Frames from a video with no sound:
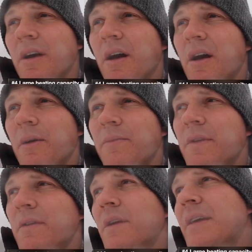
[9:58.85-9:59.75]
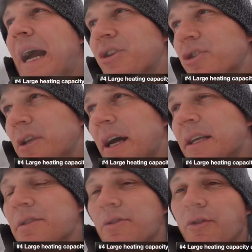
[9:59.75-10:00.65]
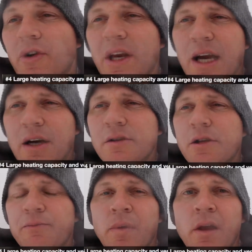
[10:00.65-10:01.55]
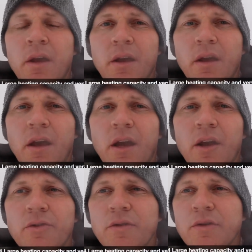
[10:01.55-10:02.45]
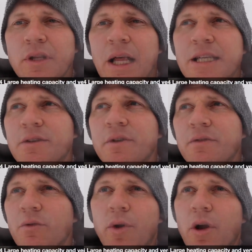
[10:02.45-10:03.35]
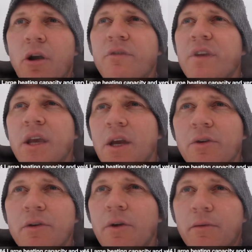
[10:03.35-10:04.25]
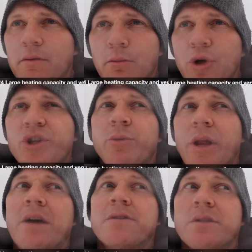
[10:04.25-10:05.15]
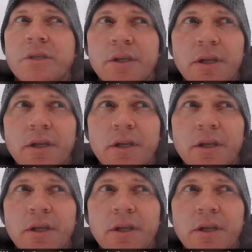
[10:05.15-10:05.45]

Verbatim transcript: uh, attach a line to their greenhouse. And there, there's lots of different, or an RV, or, or multiple houses,